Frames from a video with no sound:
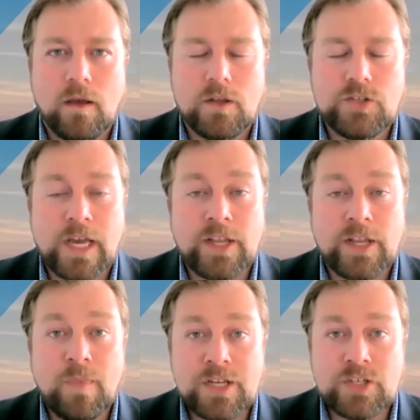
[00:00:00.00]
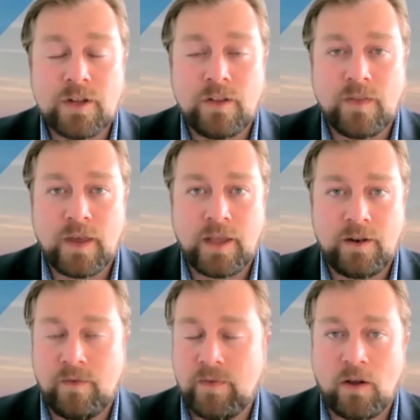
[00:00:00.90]
Chad, you mentioned
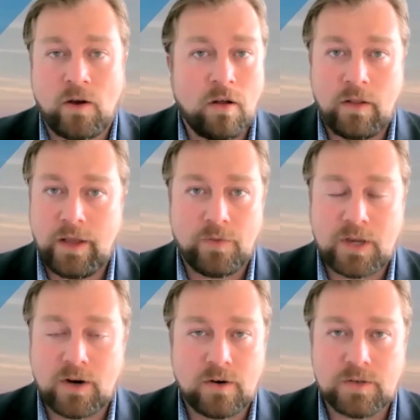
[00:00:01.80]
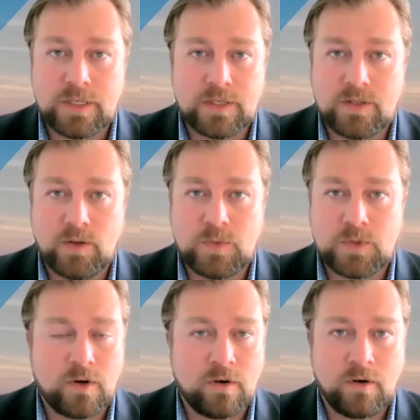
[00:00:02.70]
that all healthcare systems
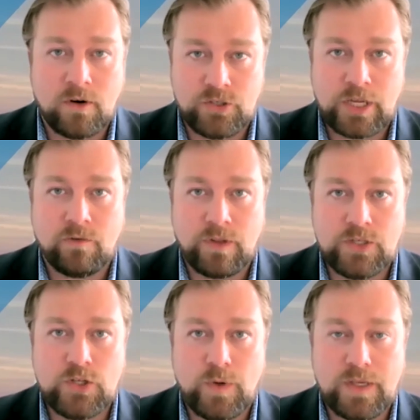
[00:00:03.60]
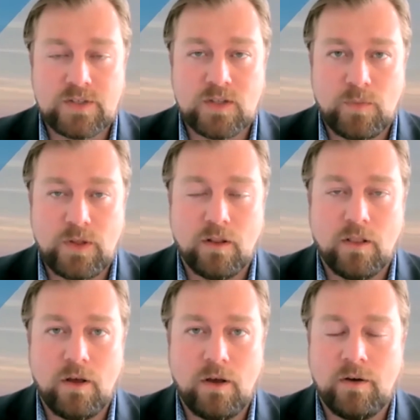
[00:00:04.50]
are generally doing something
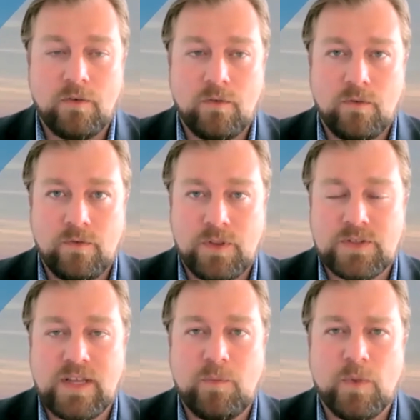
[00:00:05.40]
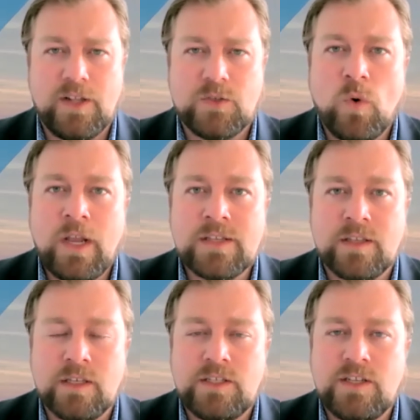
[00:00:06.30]
along the same lines. What is it
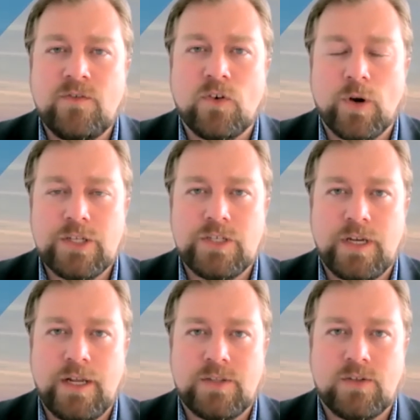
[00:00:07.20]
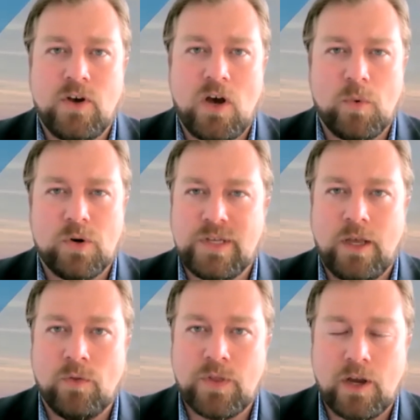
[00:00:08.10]
that differentiates
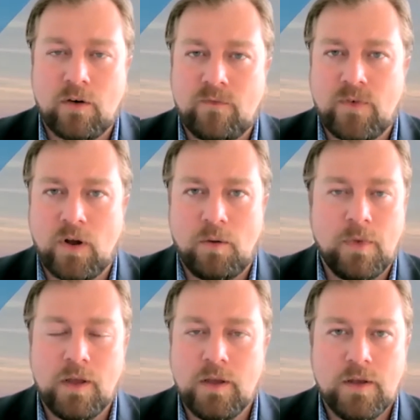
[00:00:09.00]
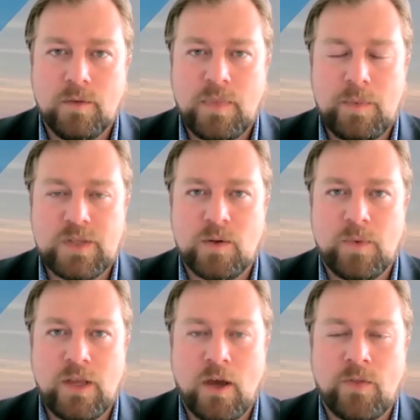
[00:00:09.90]
CommerceHealthcare from maybe some of
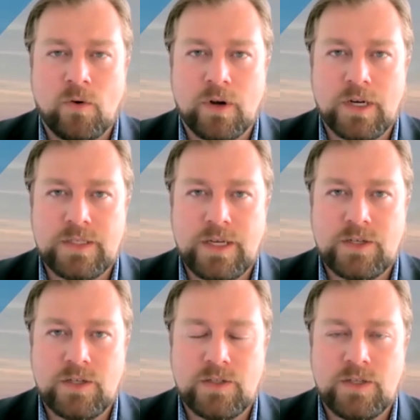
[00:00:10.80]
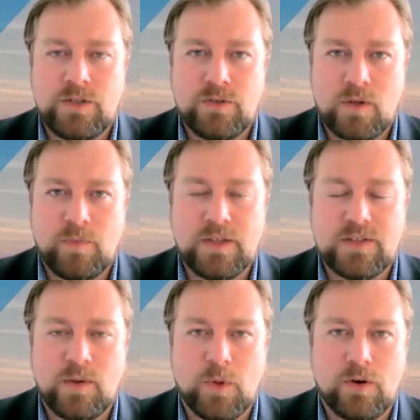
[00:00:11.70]
the other organizations that do something
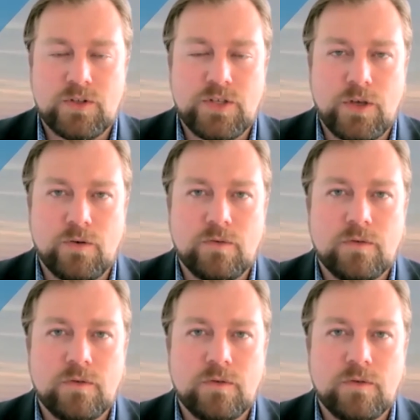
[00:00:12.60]
similar to you?